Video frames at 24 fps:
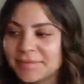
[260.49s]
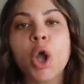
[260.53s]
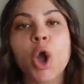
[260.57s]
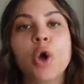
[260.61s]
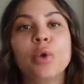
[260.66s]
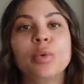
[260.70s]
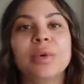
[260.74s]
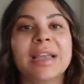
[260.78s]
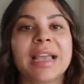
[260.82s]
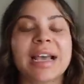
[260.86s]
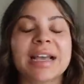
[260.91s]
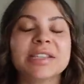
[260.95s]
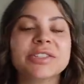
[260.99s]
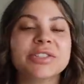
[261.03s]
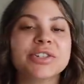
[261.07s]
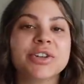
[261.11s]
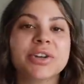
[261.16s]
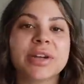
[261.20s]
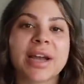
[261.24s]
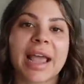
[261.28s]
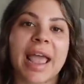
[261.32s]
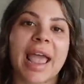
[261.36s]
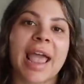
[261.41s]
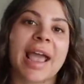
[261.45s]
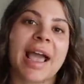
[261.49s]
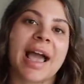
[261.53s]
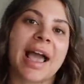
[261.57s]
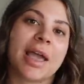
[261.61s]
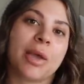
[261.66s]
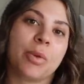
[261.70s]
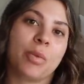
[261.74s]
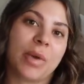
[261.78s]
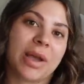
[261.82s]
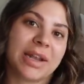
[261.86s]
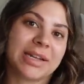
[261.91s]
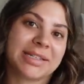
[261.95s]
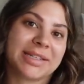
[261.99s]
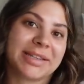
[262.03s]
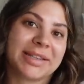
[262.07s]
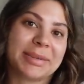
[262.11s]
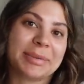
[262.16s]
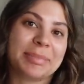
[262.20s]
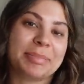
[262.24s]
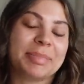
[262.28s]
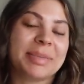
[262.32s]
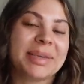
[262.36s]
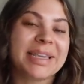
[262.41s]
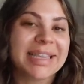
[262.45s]
Oh, yesterday I went to the
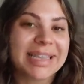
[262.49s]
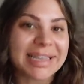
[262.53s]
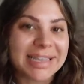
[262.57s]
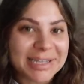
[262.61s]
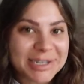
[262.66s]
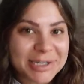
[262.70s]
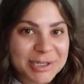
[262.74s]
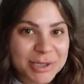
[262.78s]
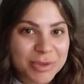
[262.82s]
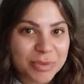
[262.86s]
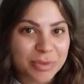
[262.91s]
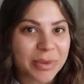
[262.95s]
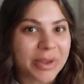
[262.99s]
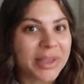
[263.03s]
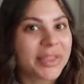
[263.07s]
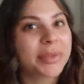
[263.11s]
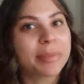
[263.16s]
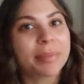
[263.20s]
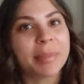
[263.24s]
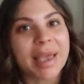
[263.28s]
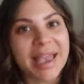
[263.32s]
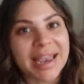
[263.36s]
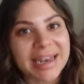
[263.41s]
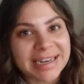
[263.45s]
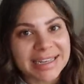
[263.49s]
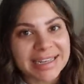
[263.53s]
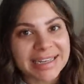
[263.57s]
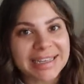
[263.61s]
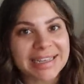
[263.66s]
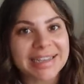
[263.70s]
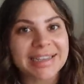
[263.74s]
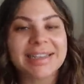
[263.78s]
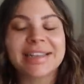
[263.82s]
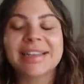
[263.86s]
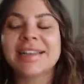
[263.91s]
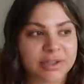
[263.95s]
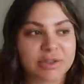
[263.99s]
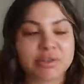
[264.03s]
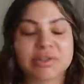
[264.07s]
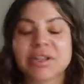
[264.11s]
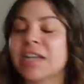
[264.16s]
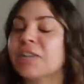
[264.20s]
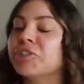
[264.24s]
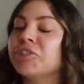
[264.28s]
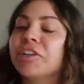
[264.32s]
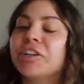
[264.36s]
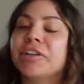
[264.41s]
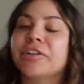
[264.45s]
beach with Benny. There's
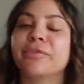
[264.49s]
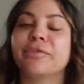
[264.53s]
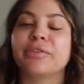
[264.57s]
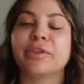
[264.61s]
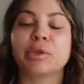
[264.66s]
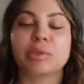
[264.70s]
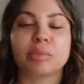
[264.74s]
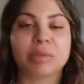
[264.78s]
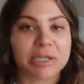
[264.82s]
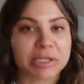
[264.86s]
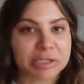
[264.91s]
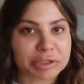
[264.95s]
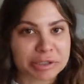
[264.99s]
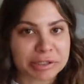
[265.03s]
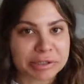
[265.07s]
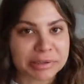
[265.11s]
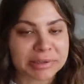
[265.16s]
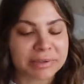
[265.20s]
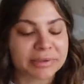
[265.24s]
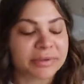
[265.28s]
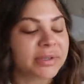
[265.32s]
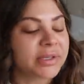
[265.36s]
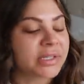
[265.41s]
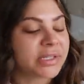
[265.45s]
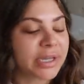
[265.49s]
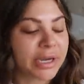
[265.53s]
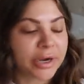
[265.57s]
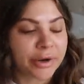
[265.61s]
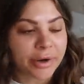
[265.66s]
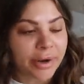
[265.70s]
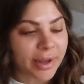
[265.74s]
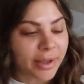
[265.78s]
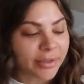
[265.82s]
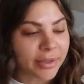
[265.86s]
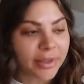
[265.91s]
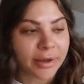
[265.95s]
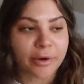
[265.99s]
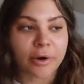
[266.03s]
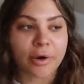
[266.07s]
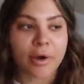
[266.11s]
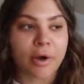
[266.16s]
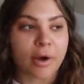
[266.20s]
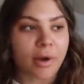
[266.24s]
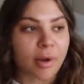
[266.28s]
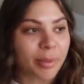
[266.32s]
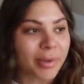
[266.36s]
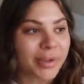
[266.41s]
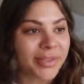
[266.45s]
actually a few beaches in this area that are
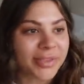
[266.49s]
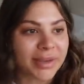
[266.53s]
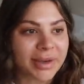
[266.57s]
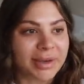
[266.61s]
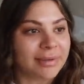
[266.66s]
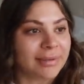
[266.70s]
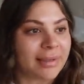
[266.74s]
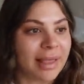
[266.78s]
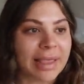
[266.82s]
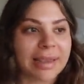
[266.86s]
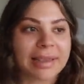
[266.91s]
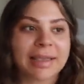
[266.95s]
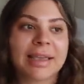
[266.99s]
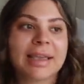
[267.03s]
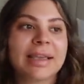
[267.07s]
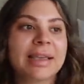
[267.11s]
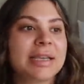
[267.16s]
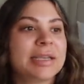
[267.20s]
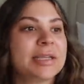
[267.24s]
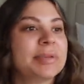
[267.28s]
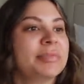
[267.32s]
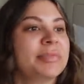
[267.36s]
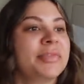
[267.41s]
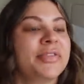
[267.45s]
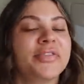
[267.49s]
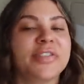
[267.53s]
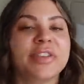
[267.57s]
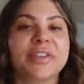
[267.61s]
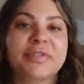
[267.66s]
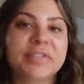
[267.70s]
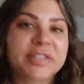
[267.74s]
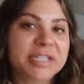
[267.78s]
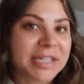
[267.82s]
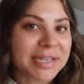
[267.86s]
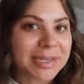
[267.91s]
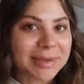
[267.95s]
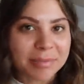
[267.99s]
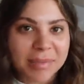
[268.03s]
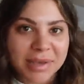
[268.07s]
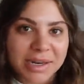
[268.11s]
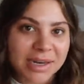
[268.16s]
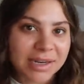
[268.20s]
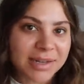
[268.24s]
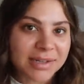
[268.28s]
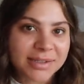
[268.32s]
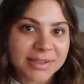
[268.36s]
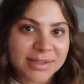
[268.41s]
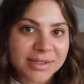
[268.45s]
all within like fifteen
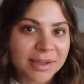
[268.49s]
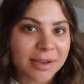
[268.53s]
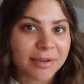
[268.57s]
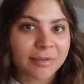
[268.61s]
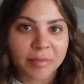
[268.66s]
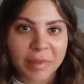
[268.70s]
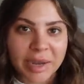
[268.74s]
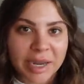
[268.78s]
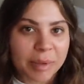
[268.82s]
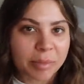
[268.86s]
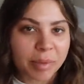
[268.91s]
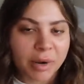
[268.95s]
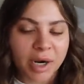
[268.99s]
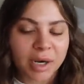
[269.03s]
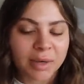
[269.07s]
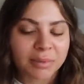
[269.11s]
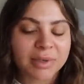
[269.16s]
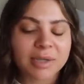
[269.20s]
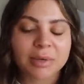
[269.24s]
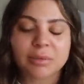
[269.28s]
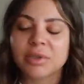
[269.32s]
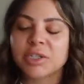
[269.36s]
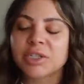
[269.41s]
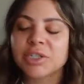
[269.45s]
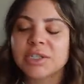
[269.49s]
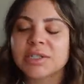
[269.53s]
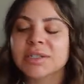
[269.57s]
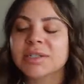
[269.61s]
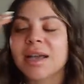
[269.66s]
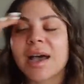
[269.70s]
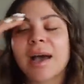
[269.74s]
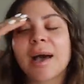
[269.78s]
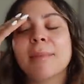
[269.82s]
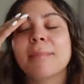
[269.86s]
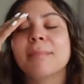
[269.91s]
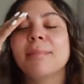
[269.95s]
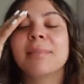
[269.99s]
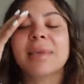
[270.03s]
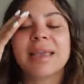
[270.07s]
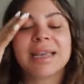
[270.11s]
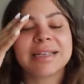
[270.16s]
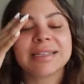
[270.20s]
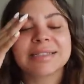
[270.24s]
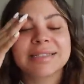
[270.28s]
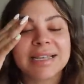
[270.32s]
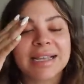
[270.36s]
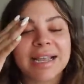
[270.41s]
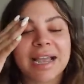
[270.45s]
minutes of my apartment, which is
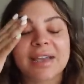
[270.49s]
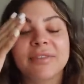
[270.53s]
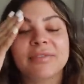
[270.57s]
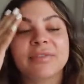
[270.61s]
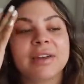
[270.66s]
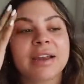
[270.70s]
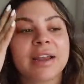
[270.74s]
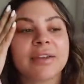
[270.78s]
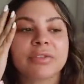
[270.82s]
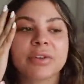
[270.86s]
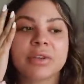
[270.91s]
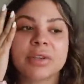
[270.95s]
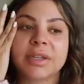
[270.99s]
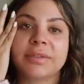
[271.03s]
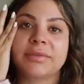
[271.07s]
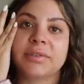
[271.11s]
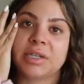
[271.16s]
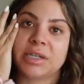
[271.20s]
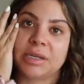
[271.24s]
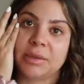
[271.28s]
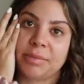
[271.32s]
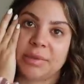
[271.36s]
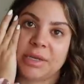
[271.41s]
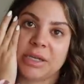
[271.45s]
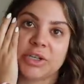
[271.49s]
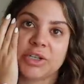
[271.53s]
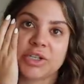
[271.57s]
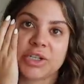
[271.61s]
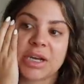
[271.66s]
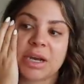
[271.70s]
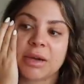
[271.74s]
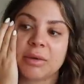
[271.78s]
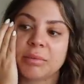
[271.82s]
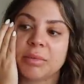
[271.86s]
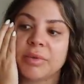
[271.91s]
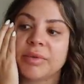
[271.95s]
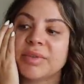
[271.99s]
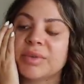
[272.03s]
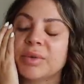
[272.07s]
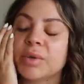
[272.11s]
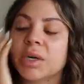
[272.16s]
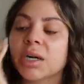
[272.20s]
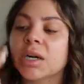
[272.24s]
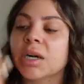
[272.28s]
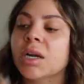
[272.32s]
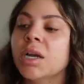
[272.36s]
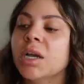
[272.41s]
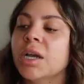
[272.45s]
amazing. I've never lived in a beach town
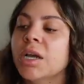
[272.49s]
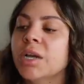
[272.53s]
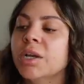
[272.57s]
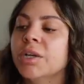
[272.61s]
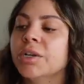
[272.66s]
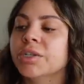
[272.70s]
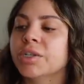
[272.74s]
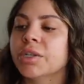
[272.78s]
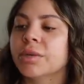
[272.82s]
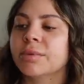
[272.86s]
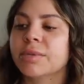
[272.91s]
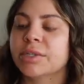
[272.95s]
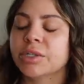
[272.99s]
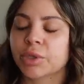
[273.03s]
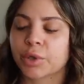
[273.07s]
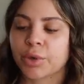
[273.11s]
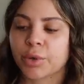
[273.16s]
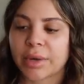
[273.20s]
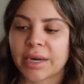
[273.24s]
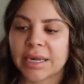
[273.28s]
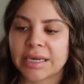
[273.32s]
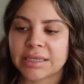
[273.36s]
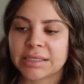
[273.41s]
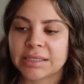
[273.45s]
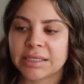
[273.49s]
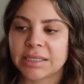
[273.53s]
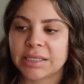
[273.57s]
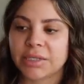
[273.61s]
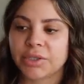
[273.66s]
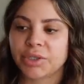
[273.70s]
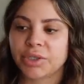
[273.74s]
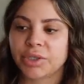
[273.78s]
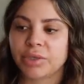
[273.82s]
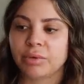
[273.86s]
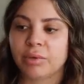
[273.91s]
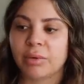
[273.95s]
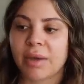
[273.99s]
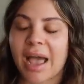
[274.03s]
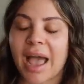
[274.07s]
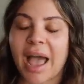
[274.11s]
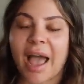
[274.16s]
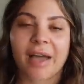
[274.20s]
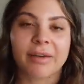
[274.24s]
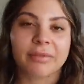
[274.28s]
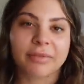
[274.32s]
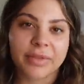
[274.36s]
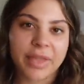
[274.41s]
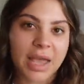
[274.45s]
before, so it's crazy to
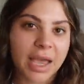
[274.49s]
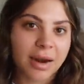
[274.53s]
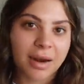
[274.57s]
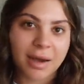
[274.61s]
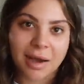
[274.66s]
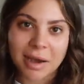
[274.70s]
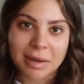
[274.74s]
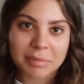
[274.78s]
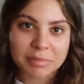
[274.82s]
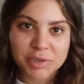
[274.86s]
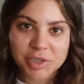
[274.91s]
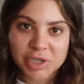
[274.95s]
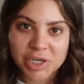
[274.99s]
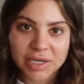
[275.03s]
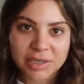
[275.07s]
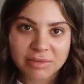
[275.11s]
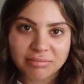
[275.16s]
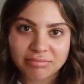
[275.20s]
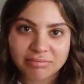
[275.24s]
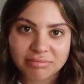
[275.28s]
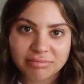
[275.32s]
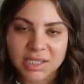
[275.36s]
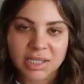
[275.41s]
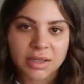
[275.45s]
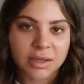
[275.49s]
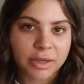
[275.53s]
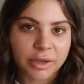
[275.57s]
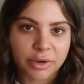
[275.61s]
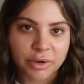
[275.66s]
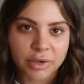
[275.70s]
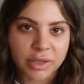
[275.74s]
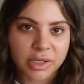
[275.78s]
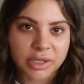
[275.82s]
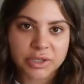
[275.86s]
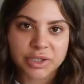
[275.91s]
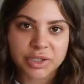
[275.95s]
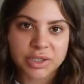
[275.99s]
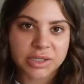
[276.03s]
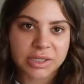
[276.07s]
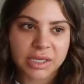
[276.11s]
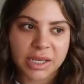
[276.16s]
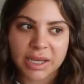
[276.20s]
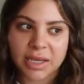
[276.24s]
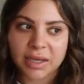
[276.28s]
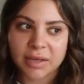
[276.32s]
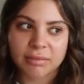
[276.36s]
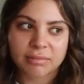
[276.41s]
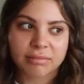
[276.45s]
have that option to literally just
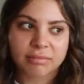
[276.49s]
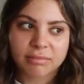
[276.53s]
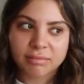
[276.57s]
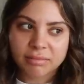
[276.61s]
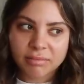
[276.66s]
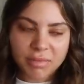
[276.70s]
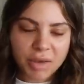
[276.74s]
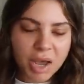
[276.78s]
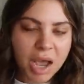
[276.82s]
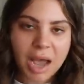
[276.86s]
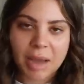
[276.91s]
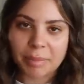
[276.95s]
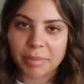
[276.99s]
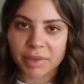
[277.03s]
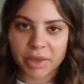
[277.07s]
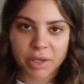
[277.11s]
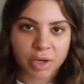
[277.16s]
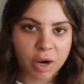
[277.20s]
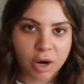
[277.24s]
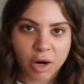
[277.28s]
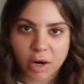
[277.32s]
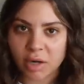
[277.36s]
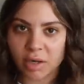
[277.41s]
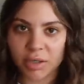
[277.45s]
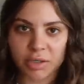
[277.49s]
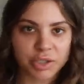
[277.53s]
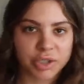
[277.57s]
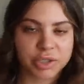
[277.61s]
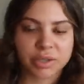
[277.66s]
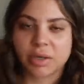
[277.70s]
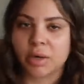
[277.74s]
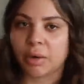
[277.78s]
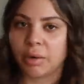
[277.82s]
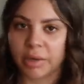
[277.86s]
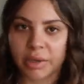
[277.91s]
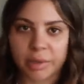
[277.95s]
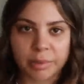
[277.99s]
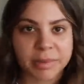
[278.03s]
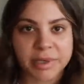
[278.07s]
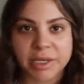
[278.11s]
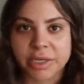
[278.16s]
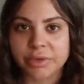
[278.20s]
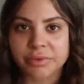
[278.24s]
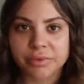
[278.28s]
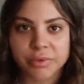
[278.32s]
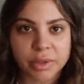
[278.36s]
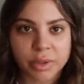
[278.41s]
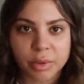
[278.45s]
like hop in the car and just go to the
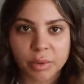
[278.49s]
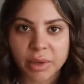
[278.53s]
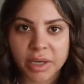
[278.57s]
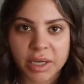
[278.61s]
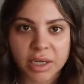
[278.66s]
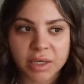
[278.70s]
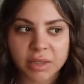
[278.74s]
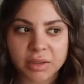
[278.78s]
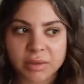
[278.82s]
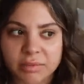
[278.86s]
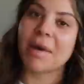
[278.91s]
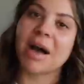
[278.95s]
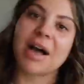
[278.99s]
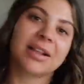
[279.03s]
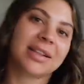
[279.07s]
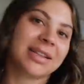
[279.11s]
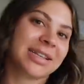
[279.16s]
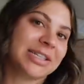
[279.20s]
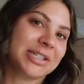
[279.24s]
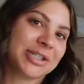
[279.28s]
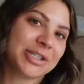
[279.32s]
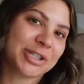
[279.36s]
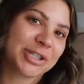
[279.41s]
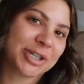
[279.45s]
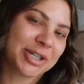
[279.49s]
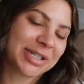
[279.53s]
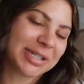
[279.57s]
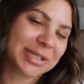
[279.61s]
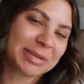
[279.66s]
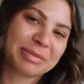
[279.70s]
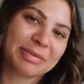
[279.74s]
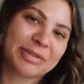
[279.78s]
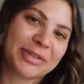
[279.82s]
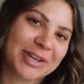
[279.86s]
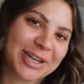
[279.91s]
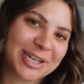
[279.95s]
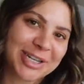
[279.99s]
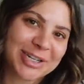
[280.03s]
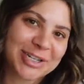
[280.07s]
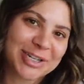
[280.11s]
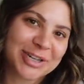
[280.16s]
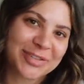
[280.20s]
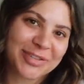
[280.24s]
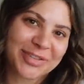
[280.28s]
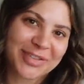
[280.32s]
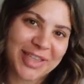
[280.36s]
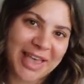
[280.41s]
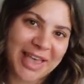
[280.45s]
beach real quick. I'll insert some footage of